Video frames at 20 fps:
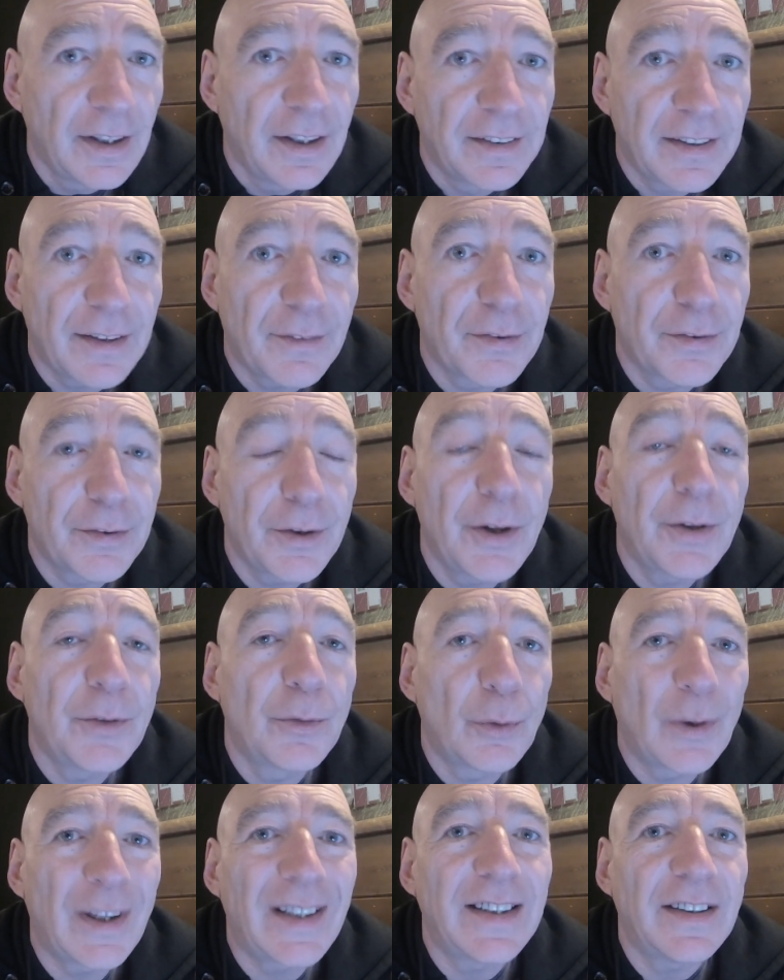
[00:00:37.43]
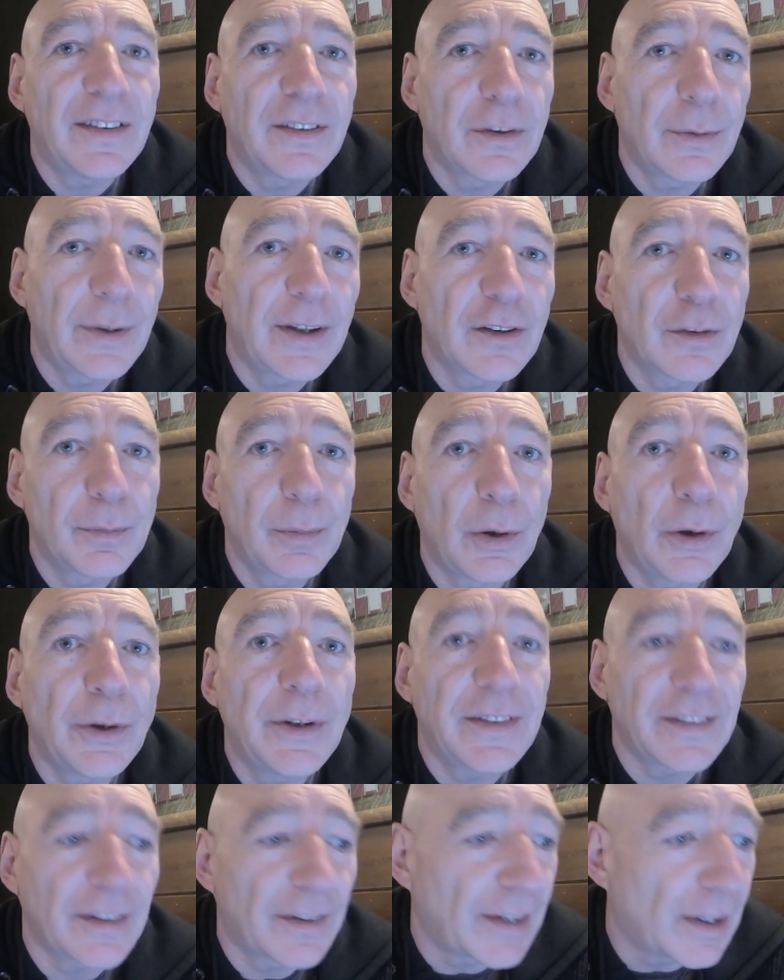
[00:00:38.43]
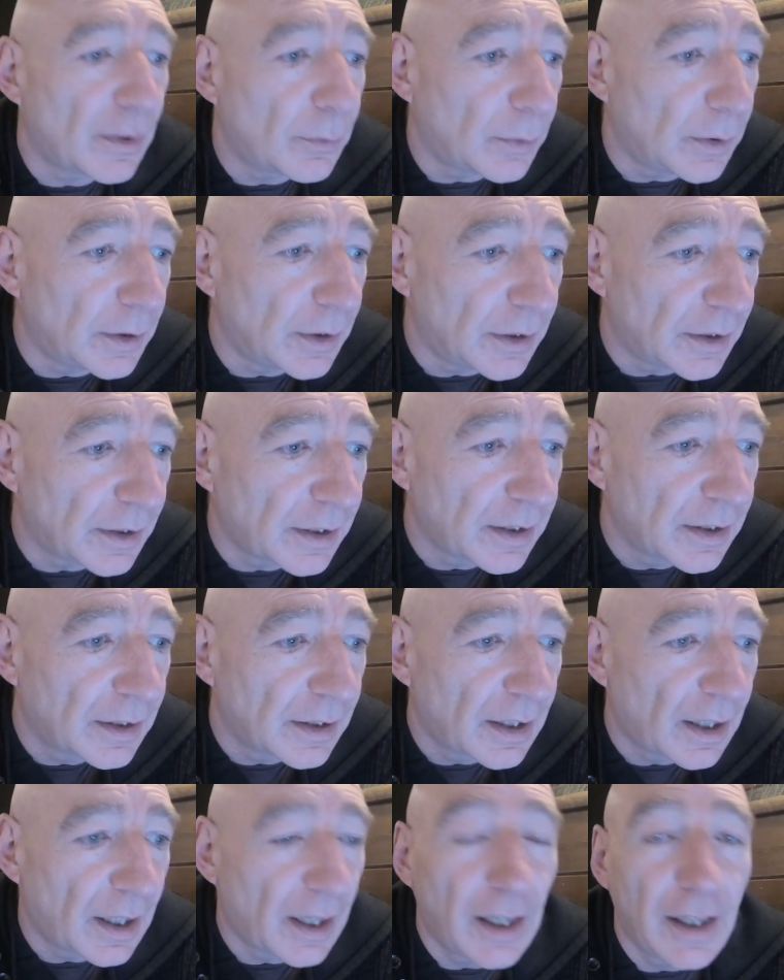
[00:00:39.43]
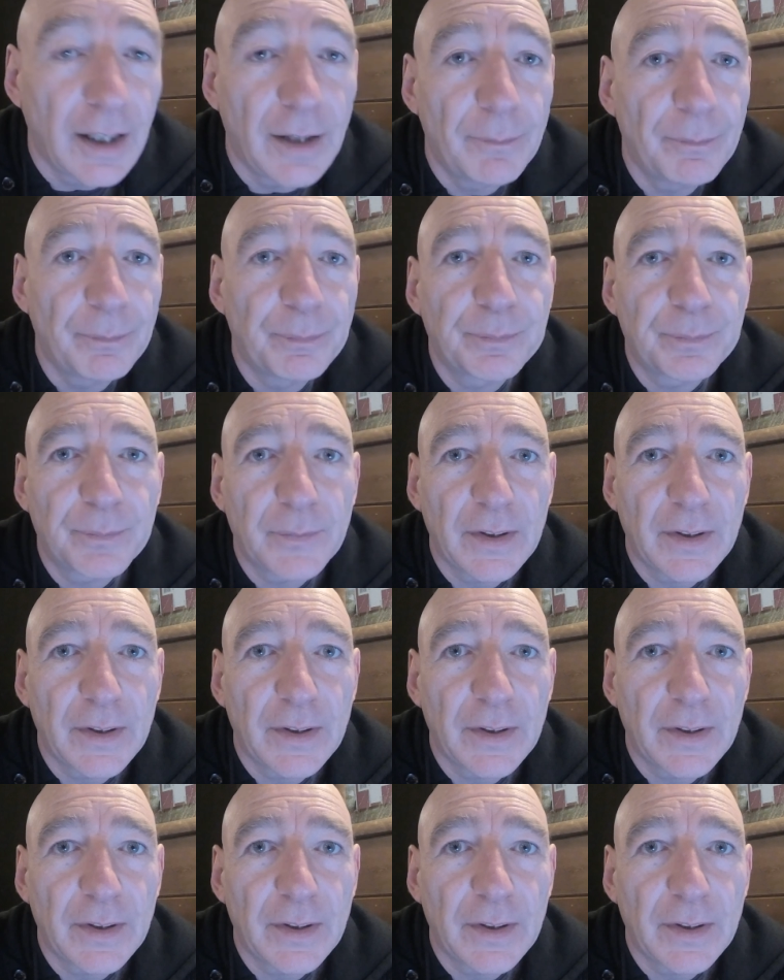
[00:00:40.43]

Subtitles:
to have certain rights to exploit that work, and